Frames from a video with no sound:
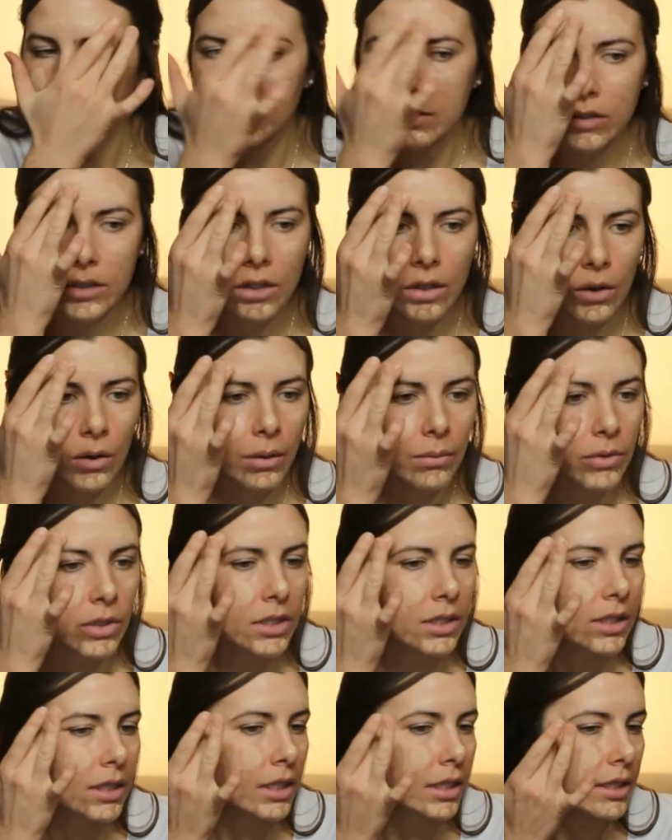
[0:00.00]
So I'm
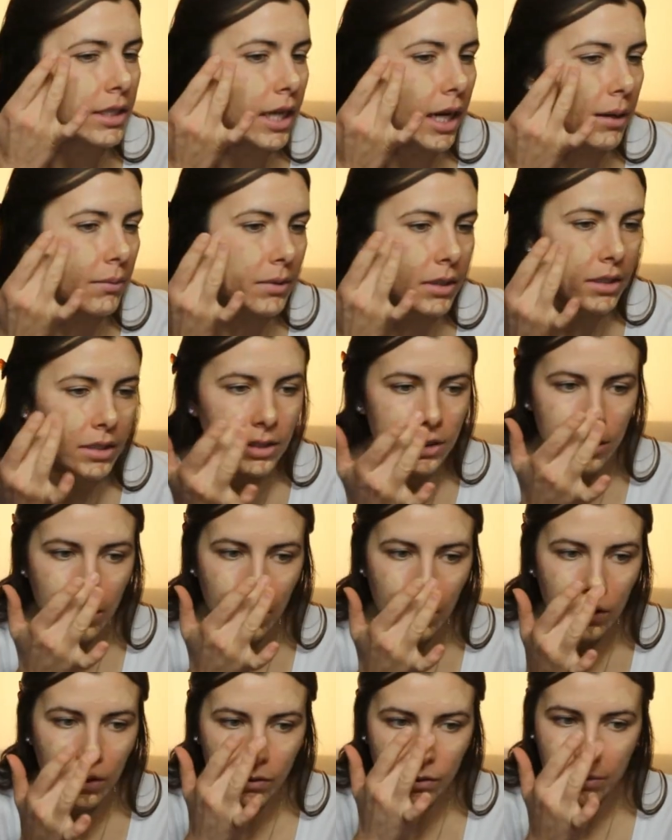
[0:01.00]
just going to dab this
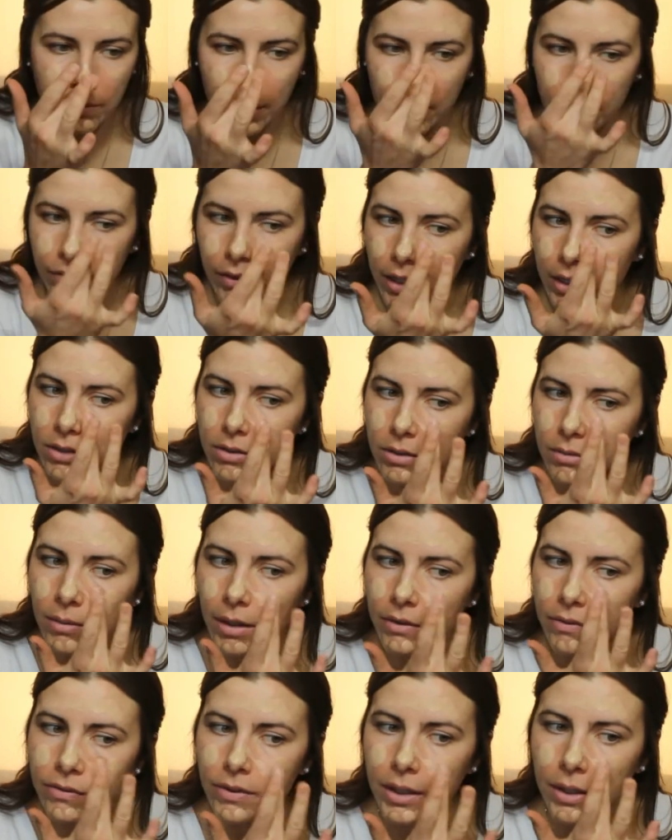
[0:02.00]
all over my face with
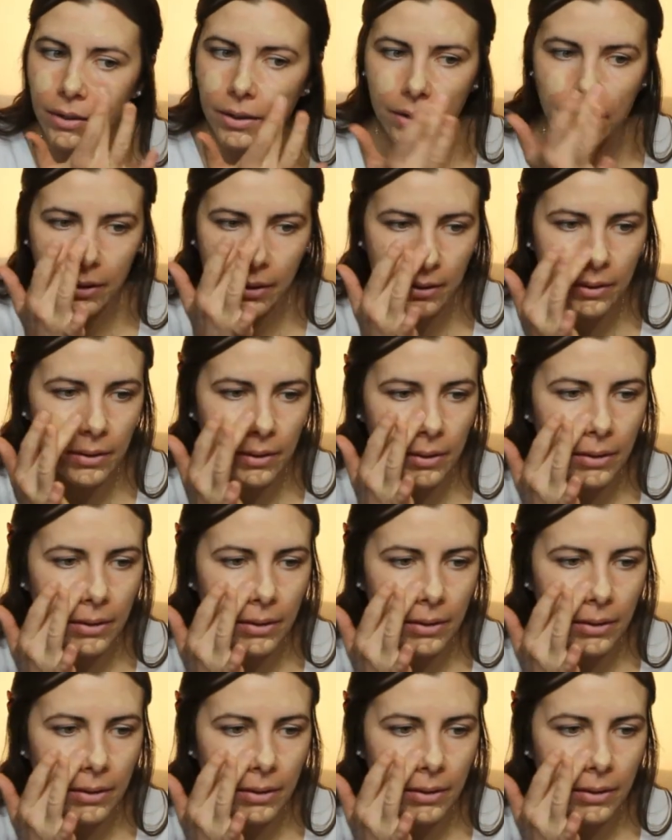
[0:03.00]
my finger.